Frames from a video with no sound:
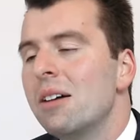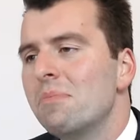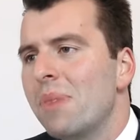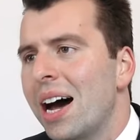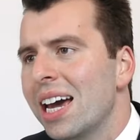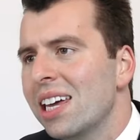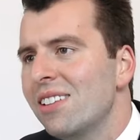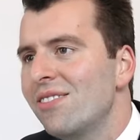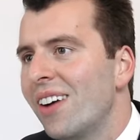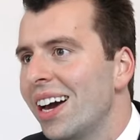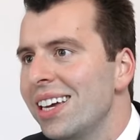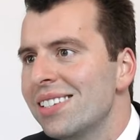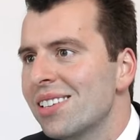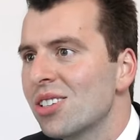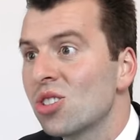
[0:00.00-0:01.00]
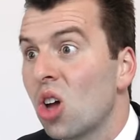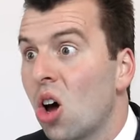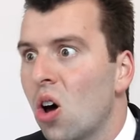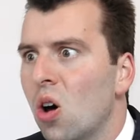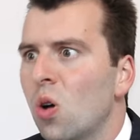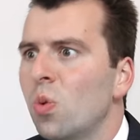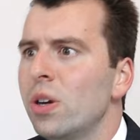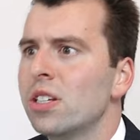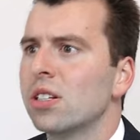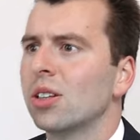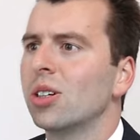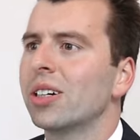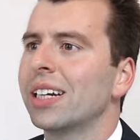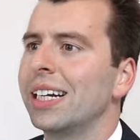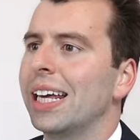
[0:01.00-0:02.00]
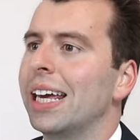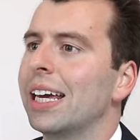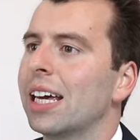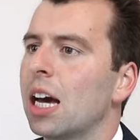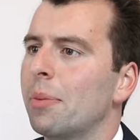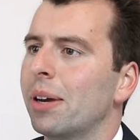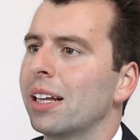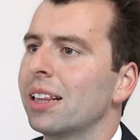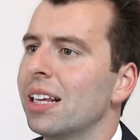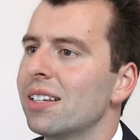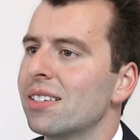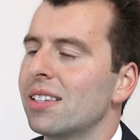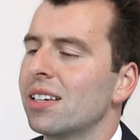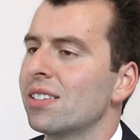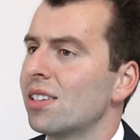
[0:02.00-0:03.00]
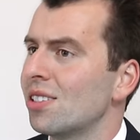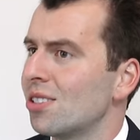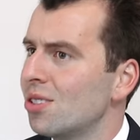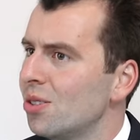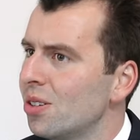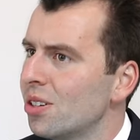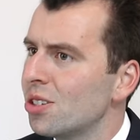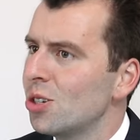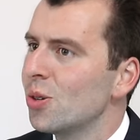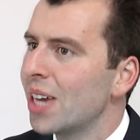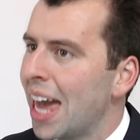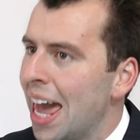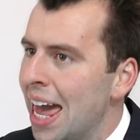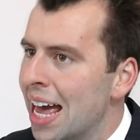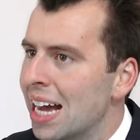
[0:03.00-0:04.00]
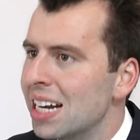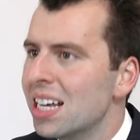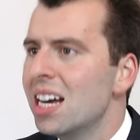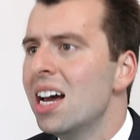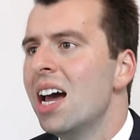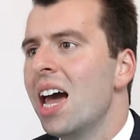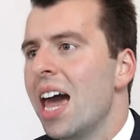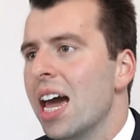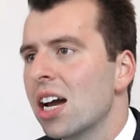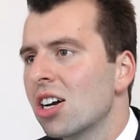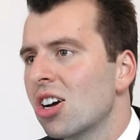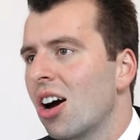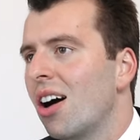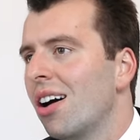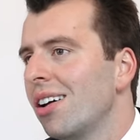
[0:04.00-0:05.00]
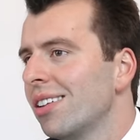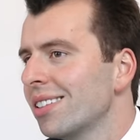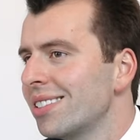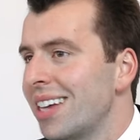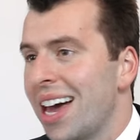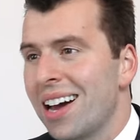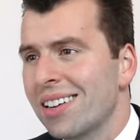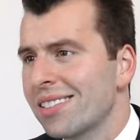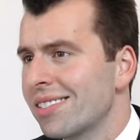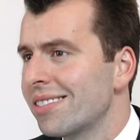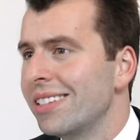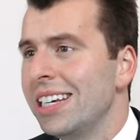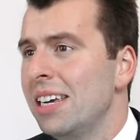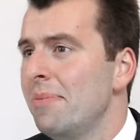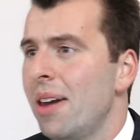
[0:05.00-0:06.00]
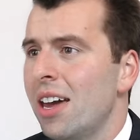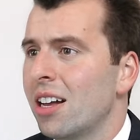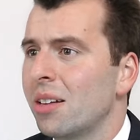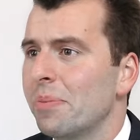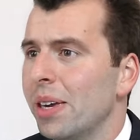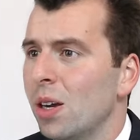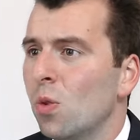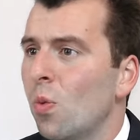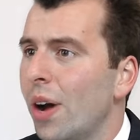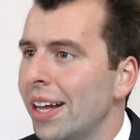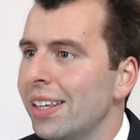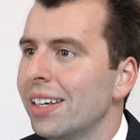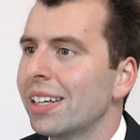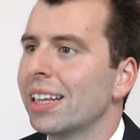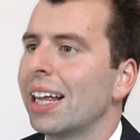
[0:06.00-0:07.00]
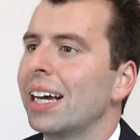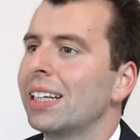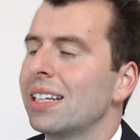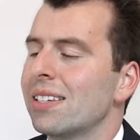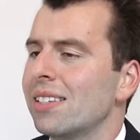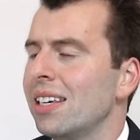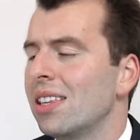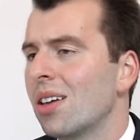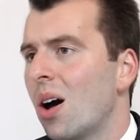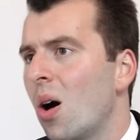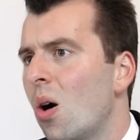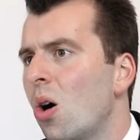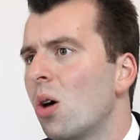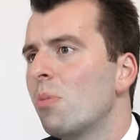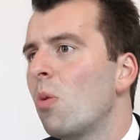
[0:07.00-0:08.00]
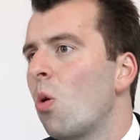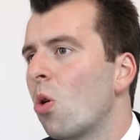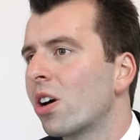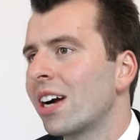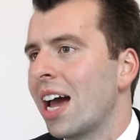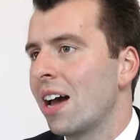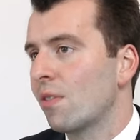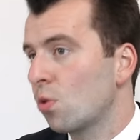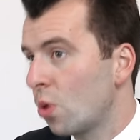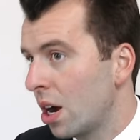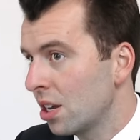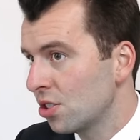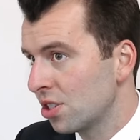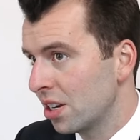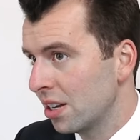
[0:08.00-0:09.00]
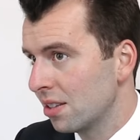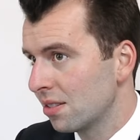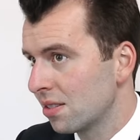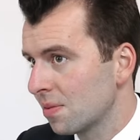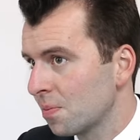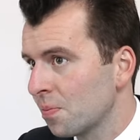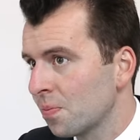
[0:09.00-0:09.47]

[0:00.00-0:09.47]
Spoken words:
My advice is to always look at incoming listings as soon as you can, and call, text, or email me when you'd like to see the home or have questions.